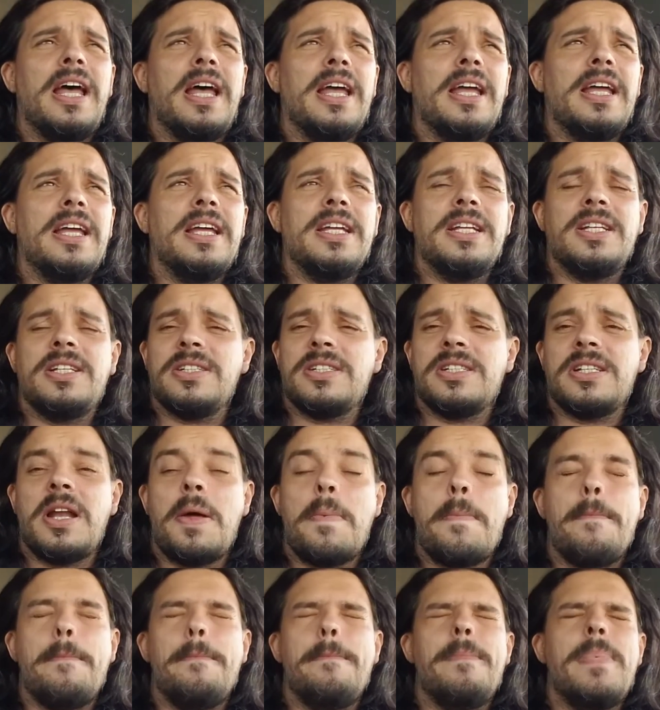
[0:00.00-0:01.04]
he does an
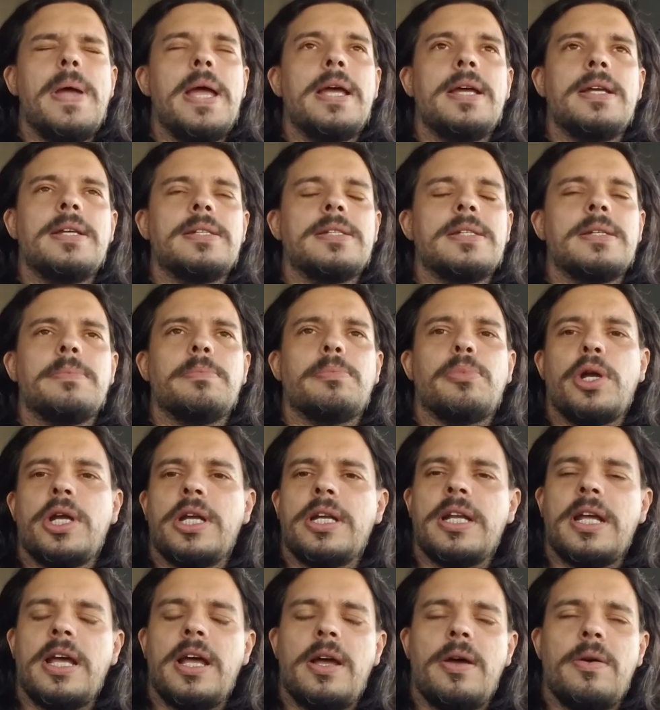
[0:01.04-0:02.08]
amazing
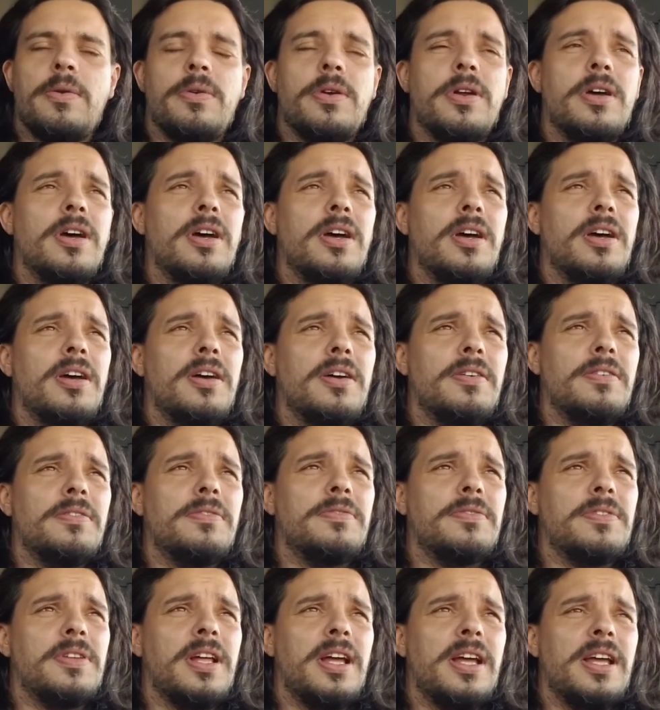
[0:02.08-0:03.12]
breakdown
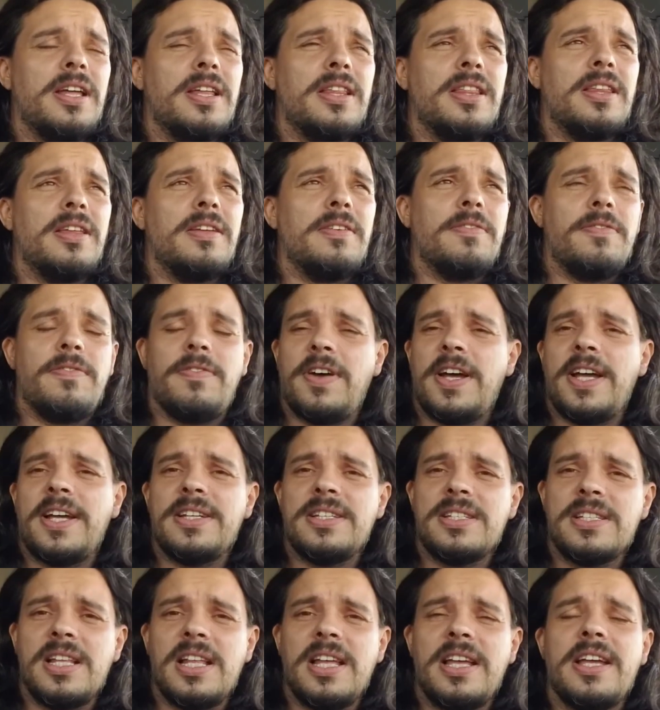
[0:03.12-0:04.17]
of, like, the Fire
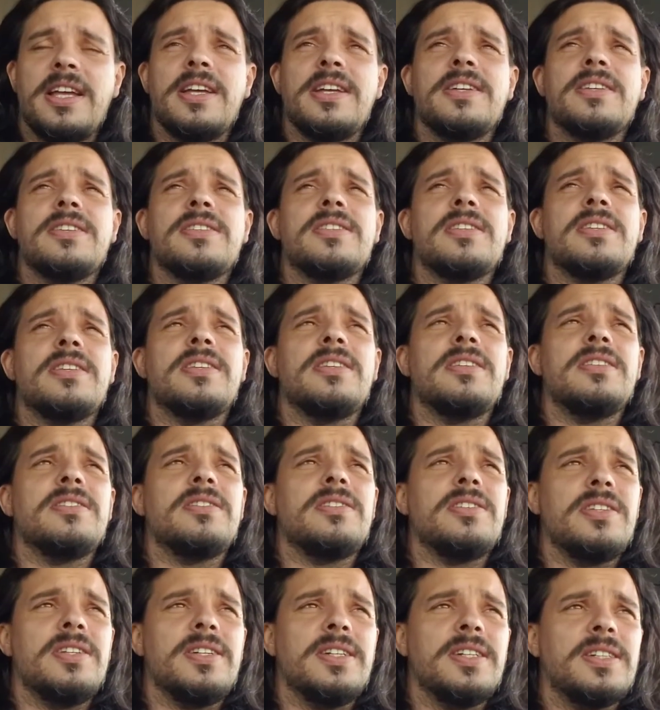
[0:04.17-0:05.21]
Slayers and
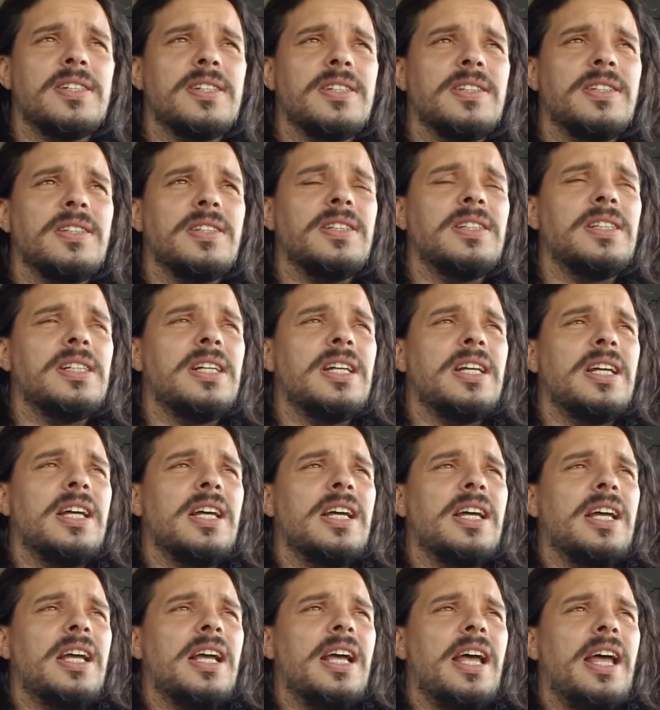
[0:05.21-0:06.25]
Nurgle,
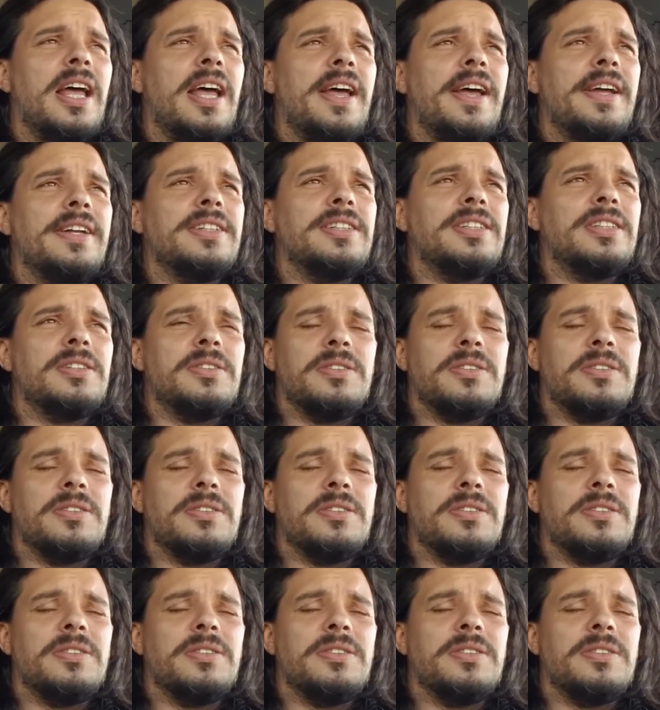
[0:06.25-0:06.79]
and, you know,